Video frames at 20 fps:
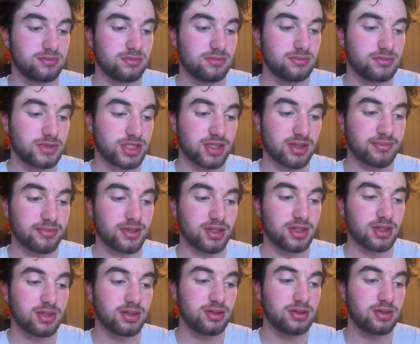
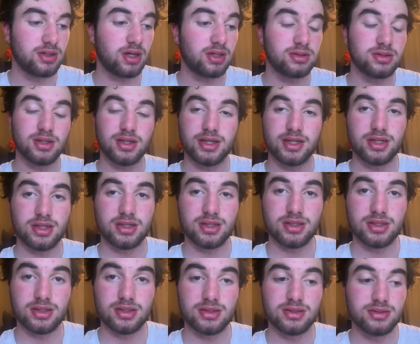Something unlike
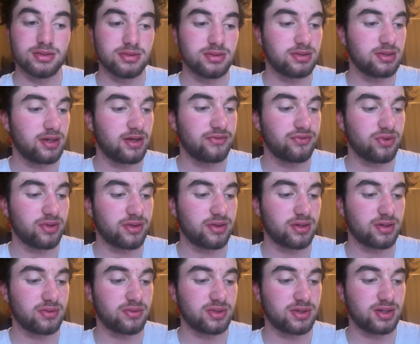
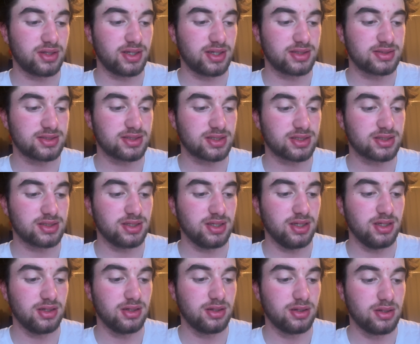everything with the S60.
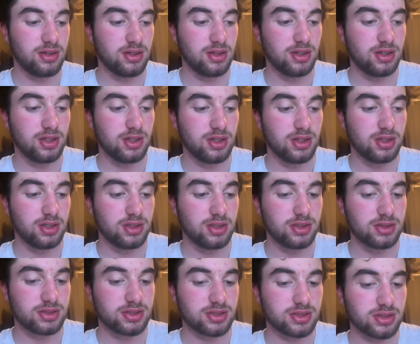
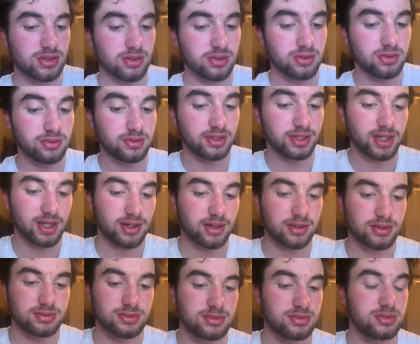So yeah,
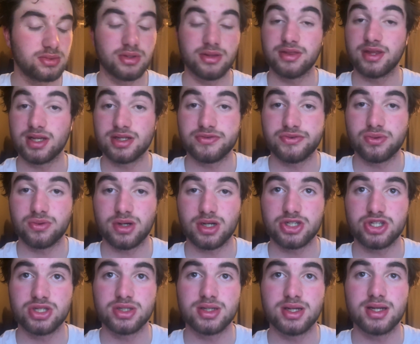thanks for
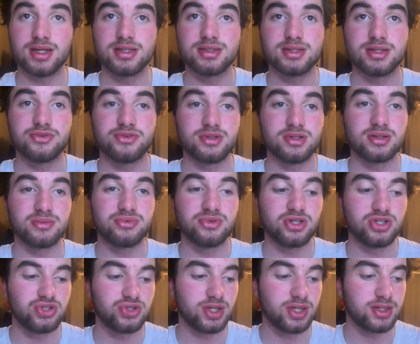watching, guys. I really
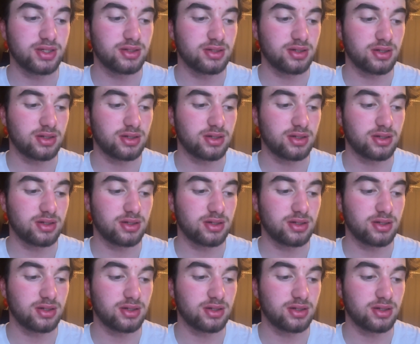appreciate it.